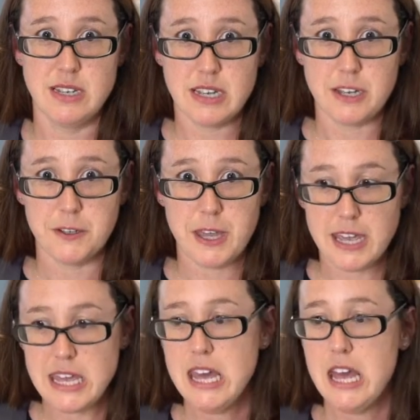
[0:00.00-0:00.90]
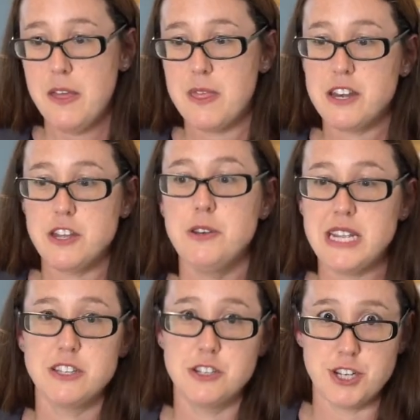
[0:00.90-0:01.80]
okay, then you
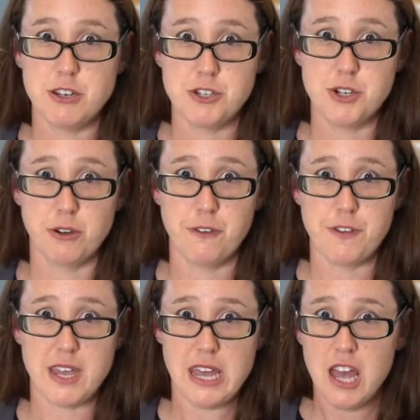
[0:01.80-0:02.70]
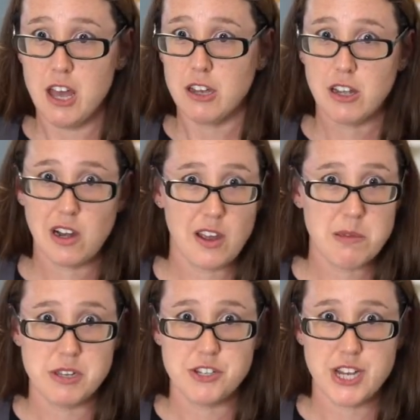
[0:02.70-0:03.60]
need to choose geography.
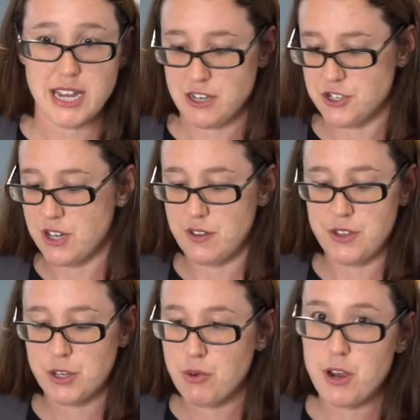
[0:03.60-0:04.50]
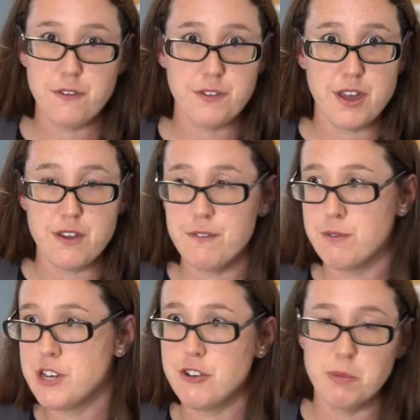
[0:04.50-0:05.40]
Climate change, the growth of
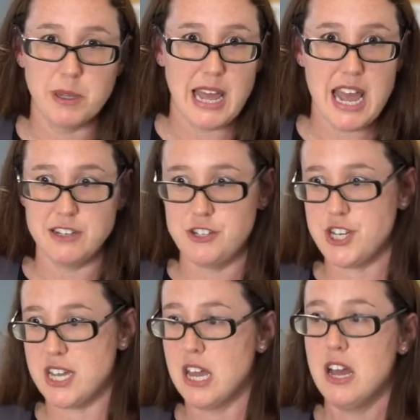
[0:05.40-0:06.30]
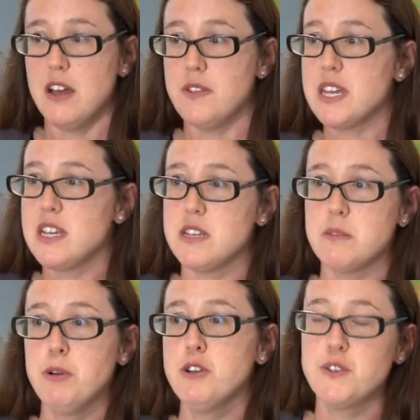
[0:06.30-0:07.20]
renewable energy, the
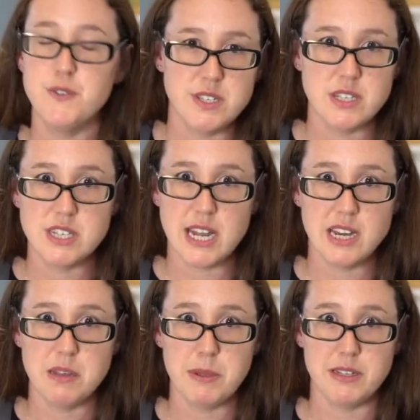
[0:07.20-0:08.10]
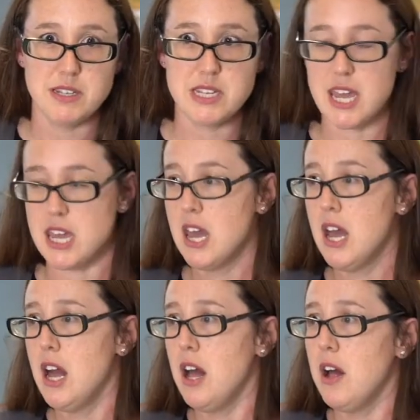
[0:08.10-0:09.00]
push for sustainability,
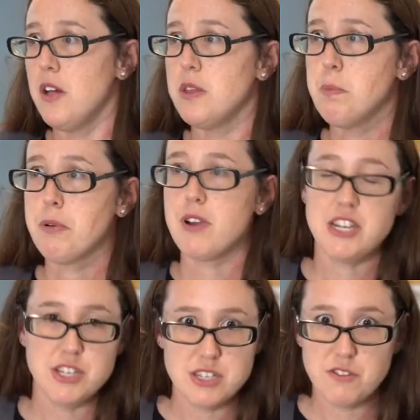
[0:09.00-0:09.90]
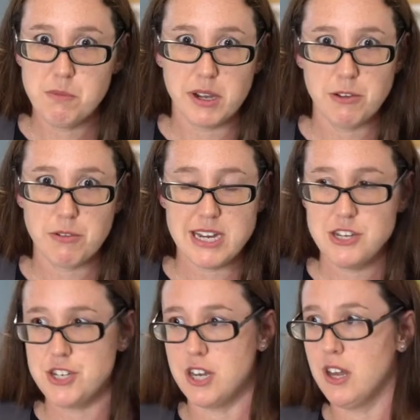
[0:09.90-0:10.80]
the pressures of
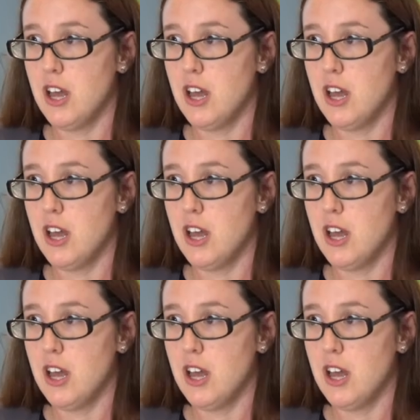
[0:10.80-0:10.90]
migration,